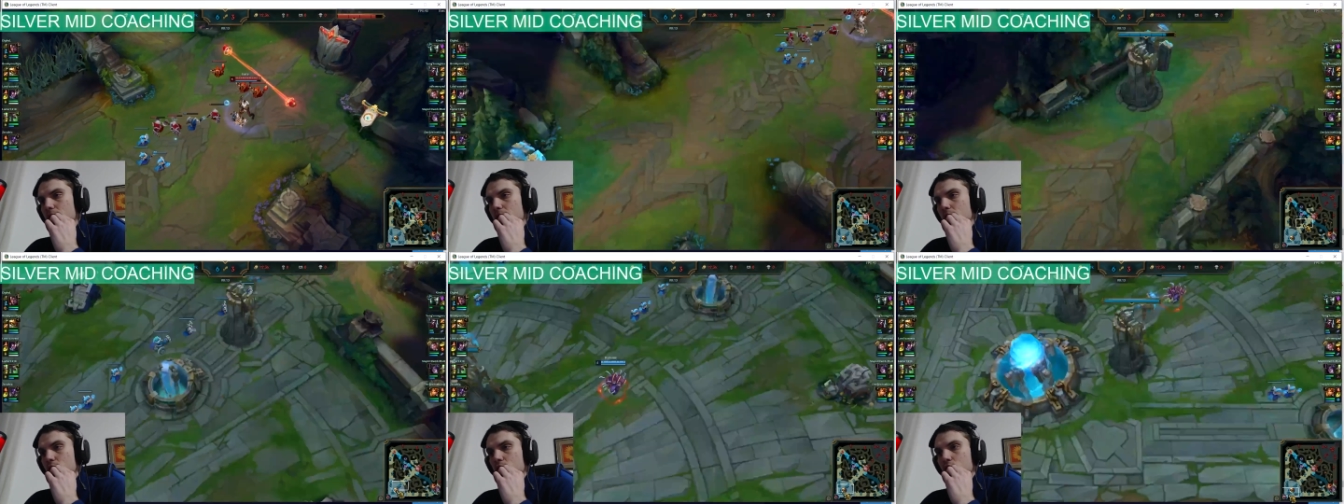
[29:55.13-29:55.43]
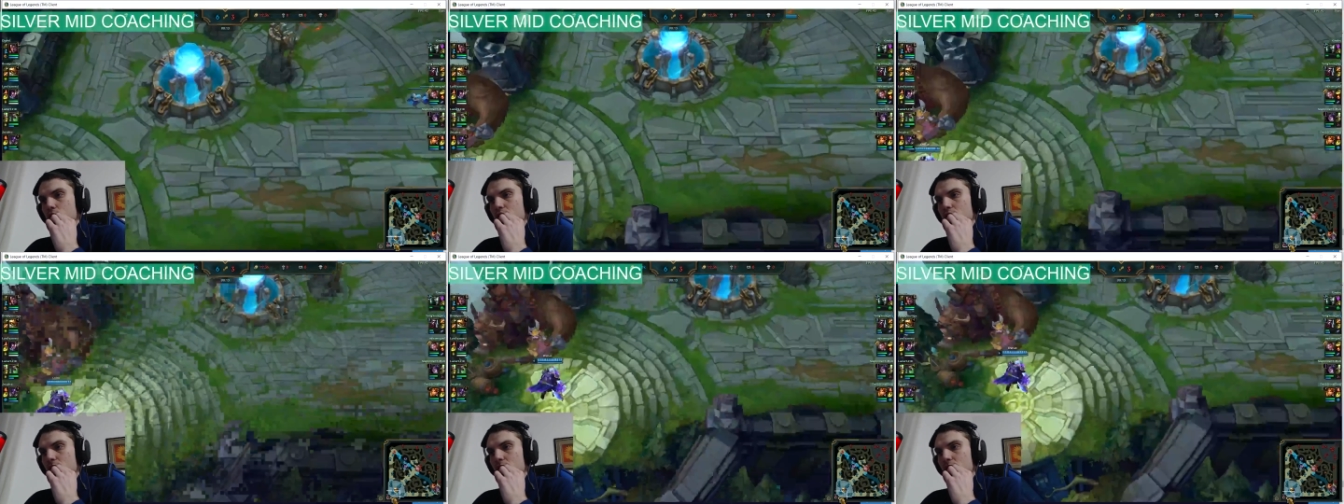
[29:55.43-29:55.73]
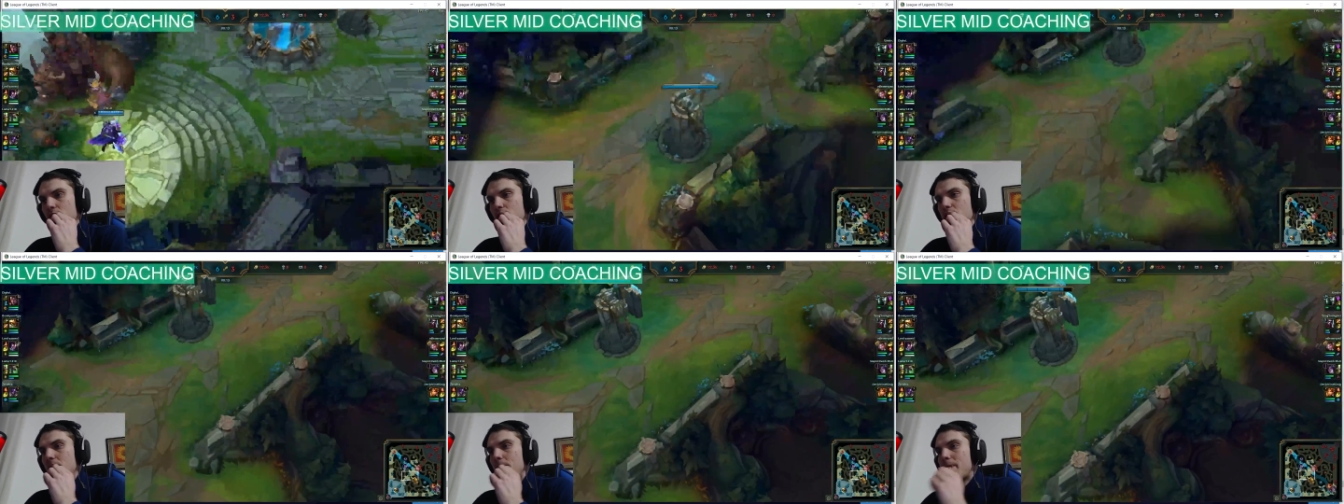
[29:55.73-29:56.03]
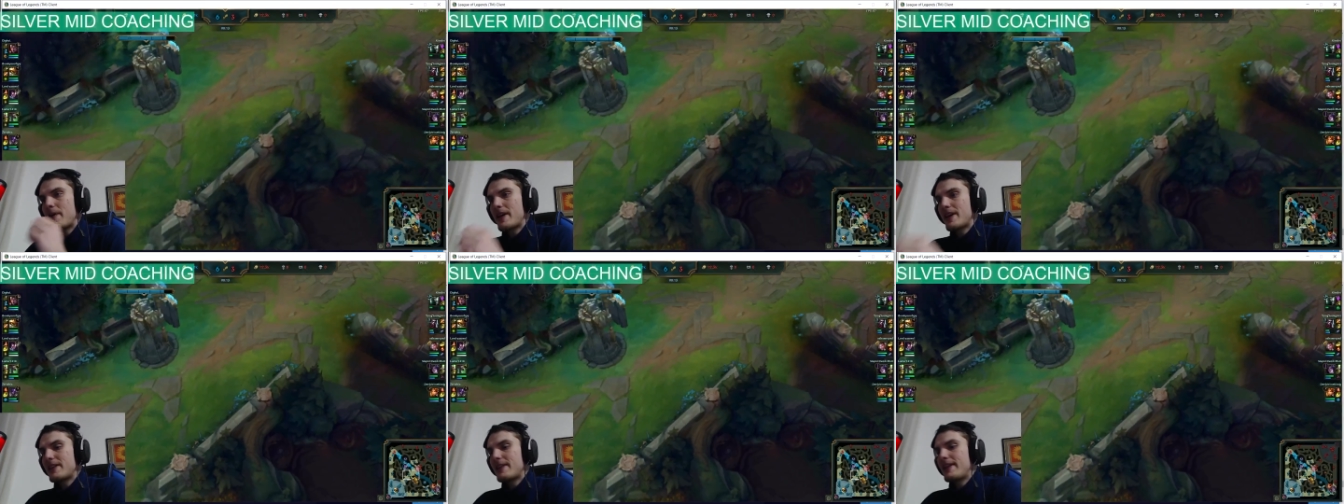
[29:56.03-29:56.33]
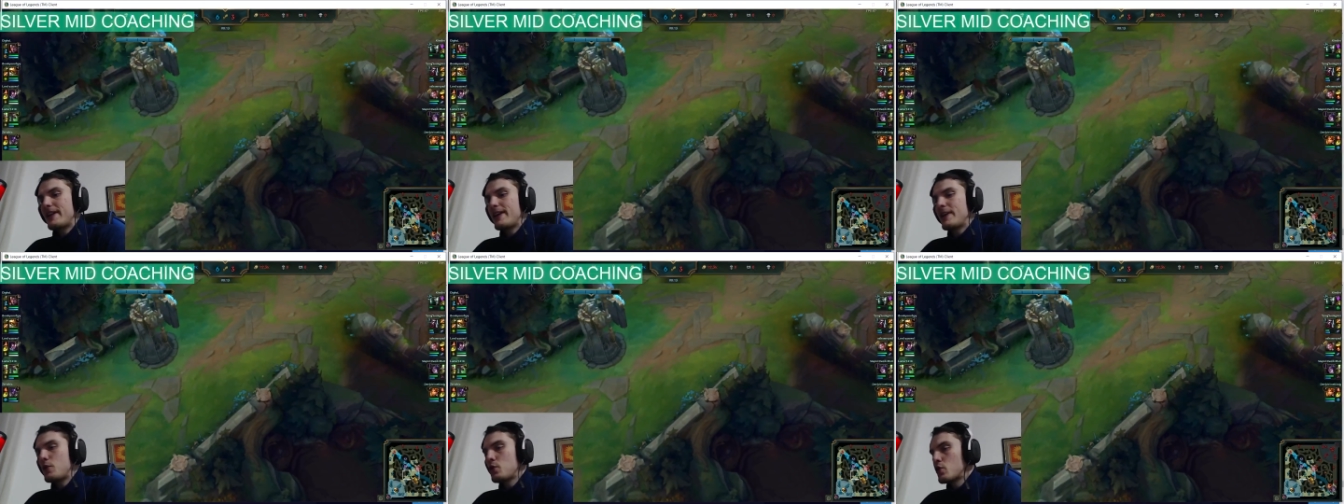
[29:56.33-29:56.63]
and you're gonna, when you come back in
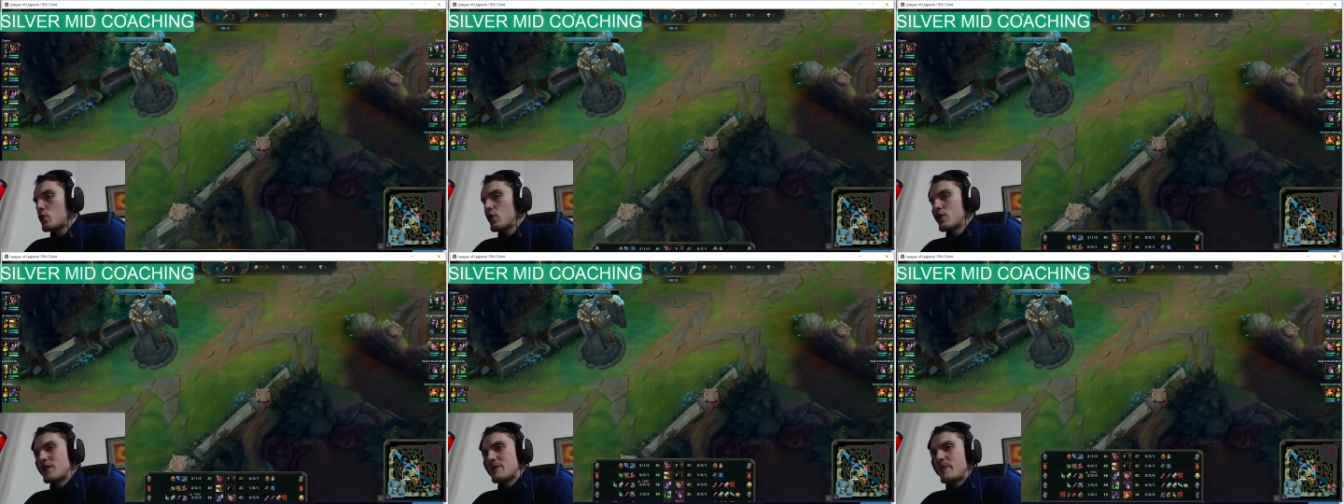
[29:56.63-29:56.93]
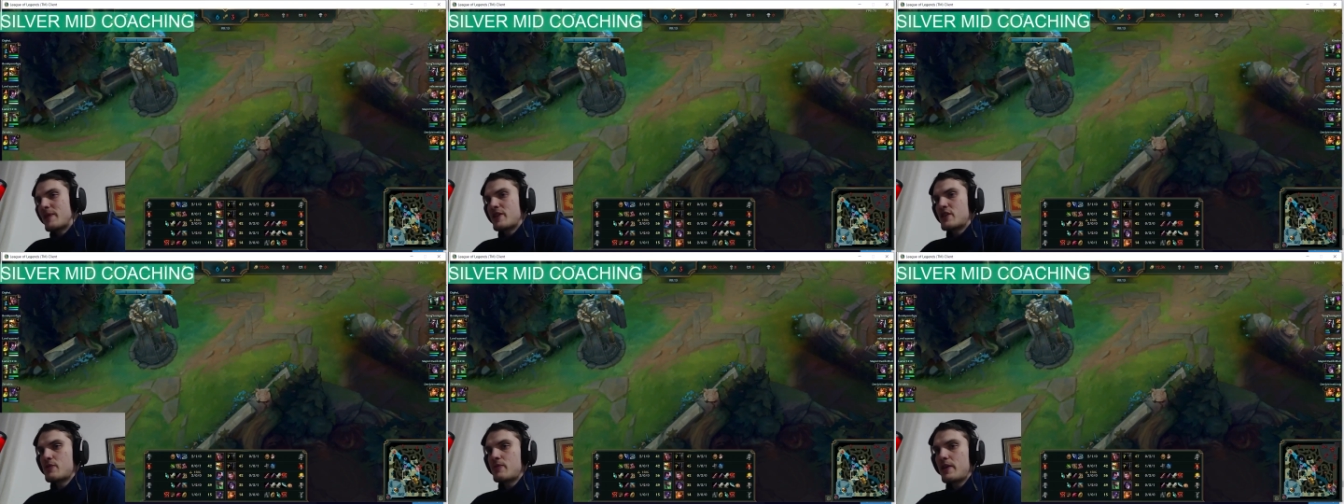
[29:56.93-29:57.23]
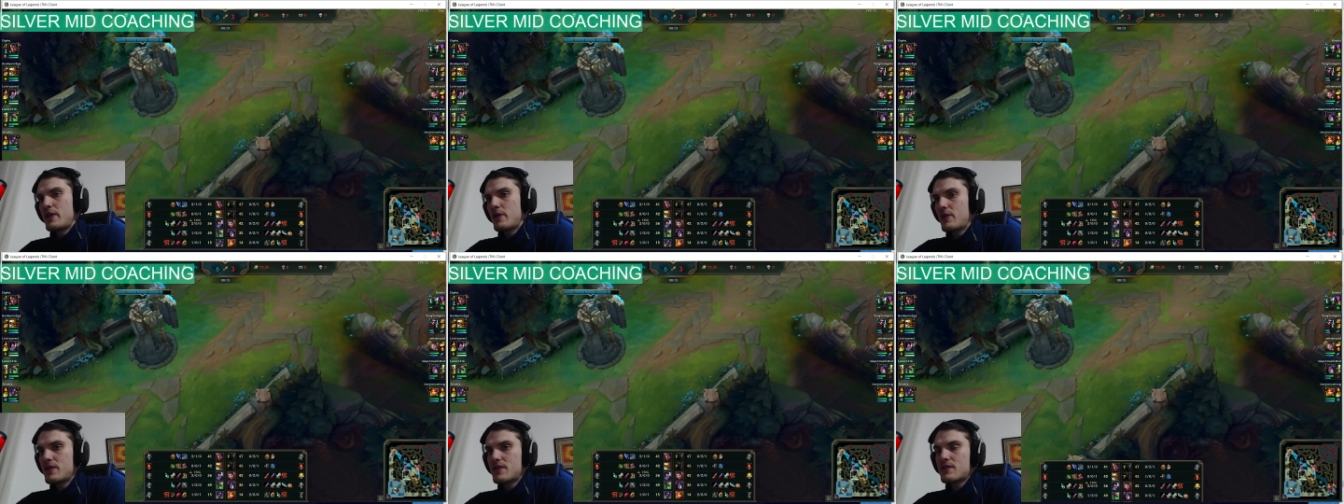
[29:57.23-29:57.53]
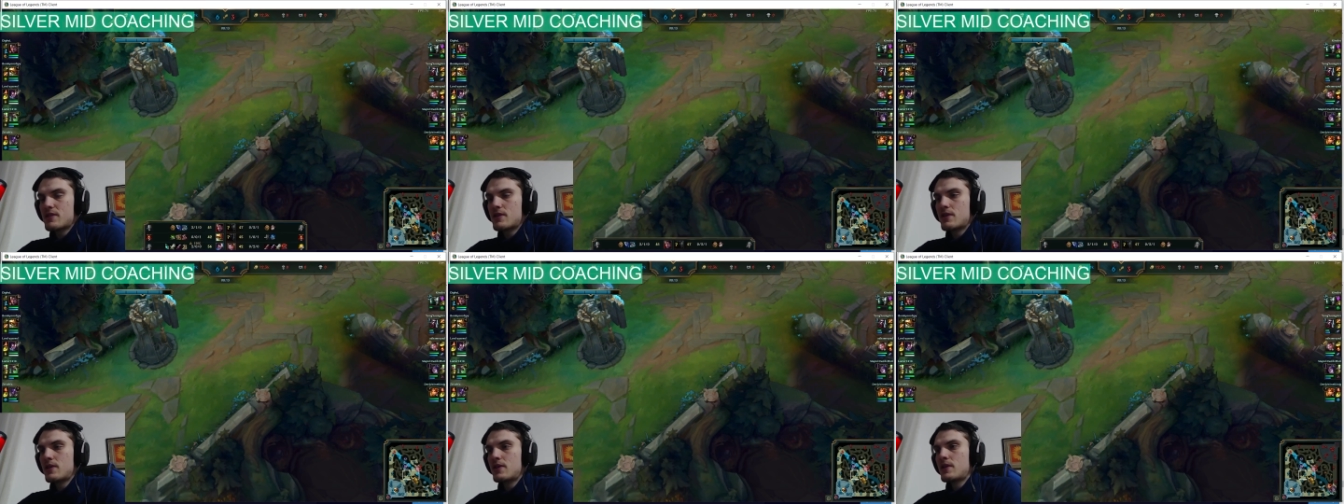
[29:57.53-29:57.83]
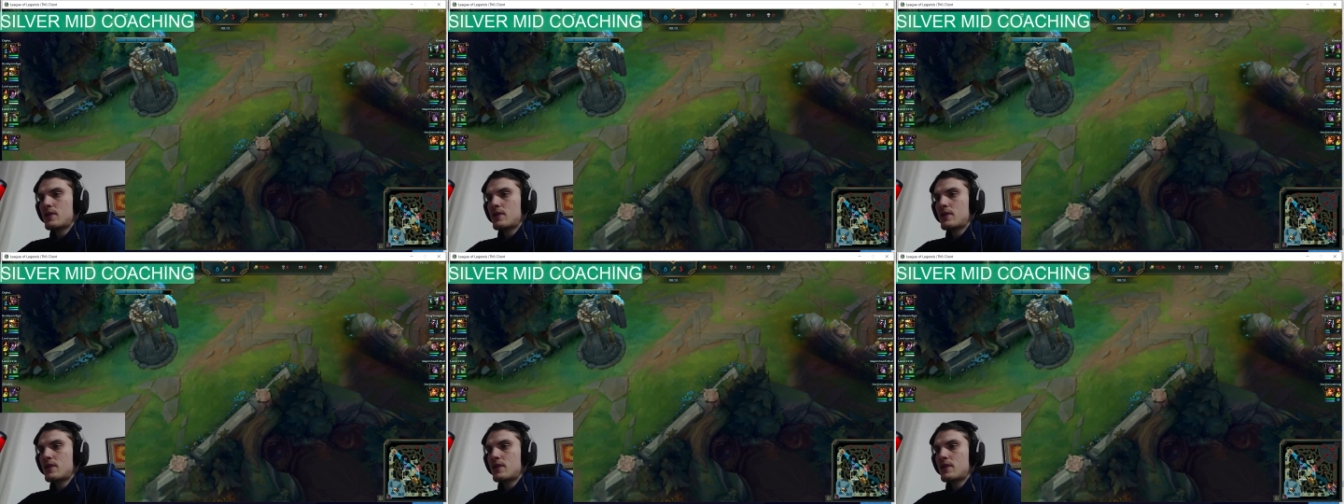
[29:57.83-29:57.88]
the lane, you're gonna smash him anyways.